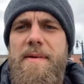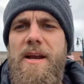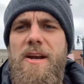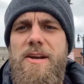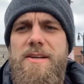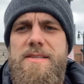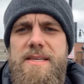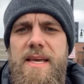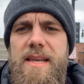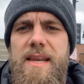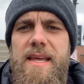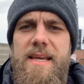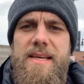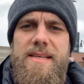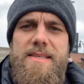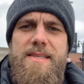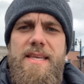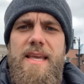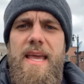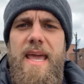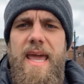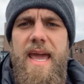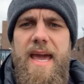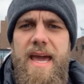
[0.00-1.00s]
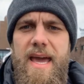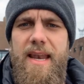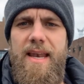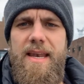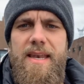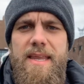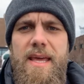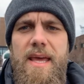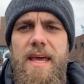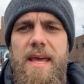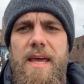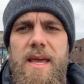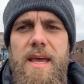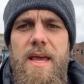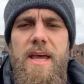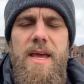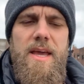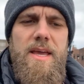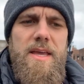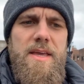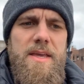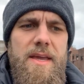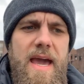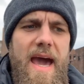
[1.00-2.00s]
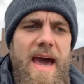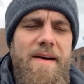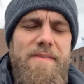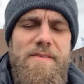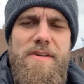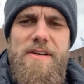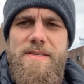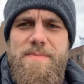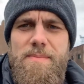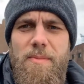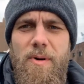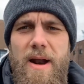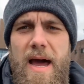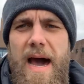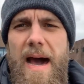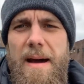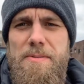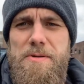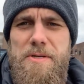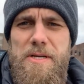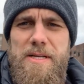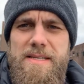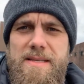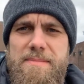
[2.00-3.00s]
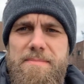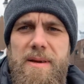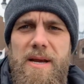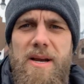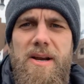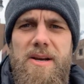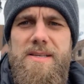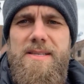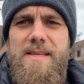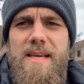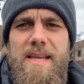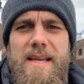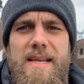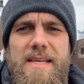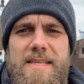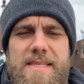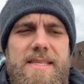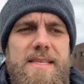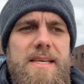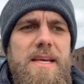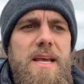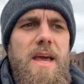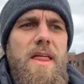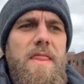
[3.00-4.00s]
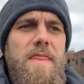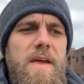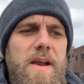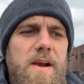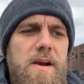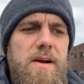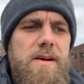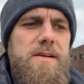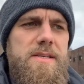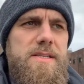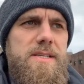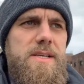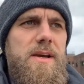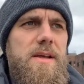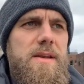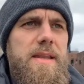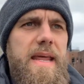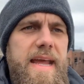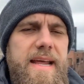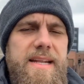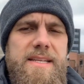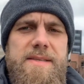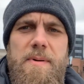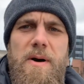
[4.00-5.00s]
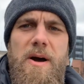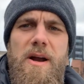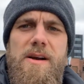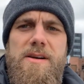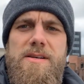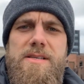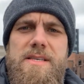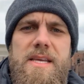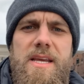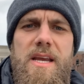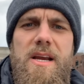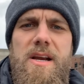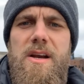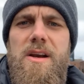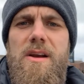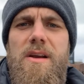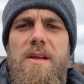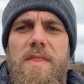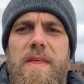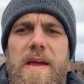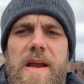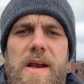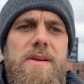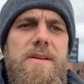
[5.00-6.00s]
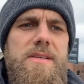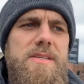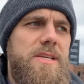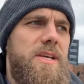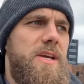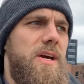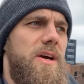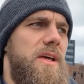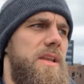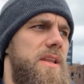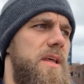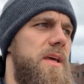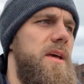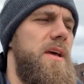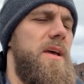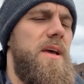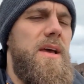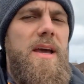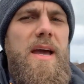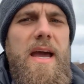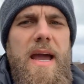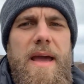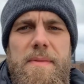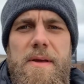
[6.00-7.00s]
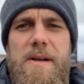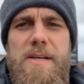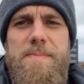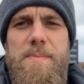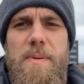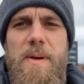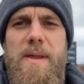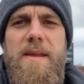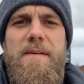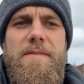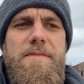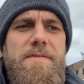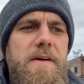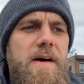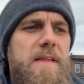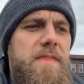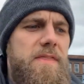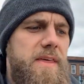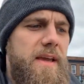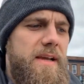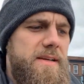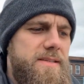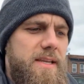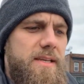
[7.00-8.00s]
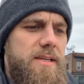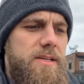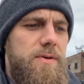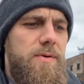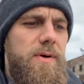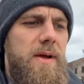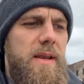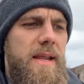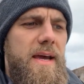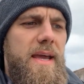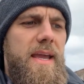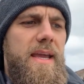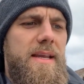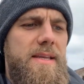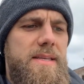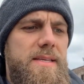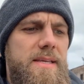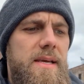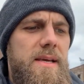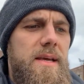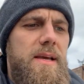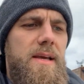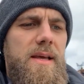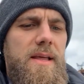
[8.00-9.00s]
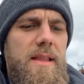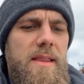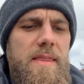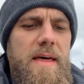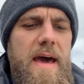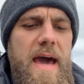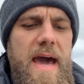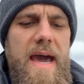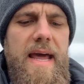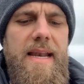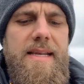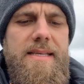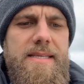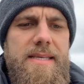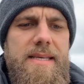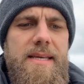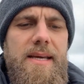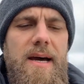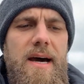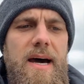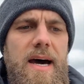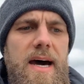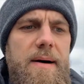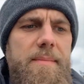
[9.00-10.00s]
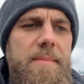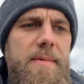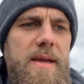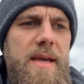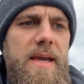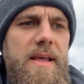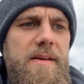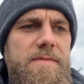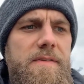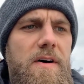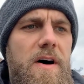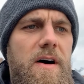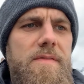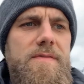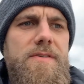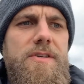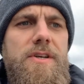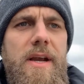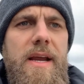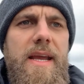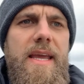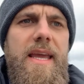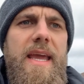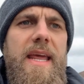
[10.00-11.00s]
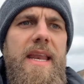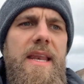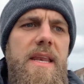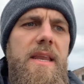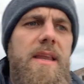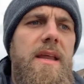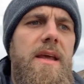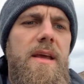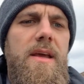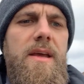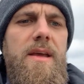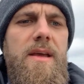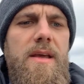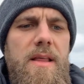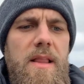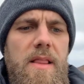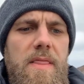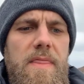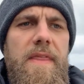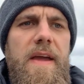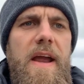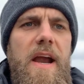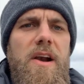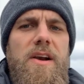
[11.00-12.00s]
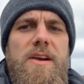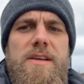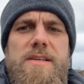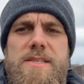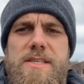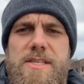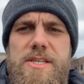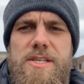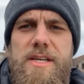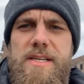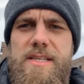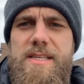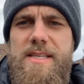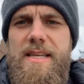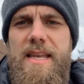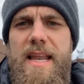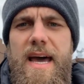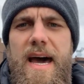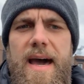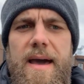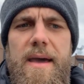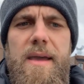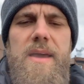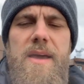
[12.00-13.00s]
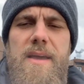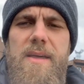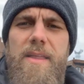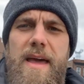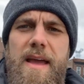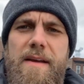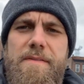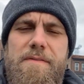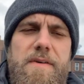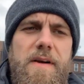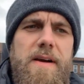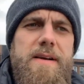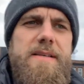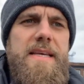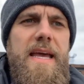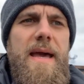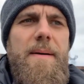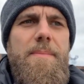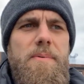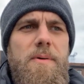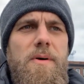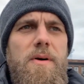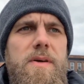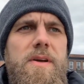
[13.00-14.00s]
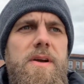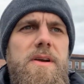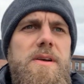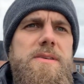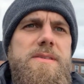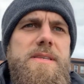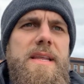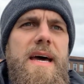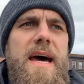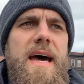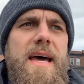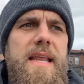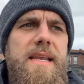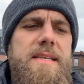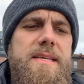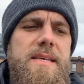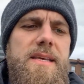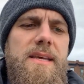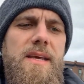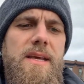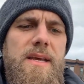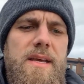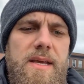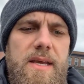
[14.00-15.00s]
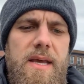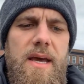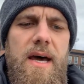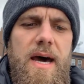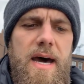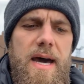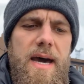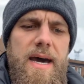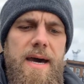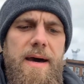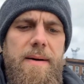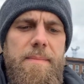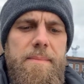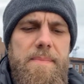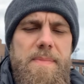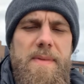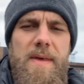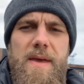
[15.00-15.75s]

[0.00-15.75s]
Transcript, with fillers: bigger cities and you have just more options in bigger cities. There's good dance bars here. There's good, and there's plenty of fun things to do at night that involve drinking. There's just not, like, for example, there's not, I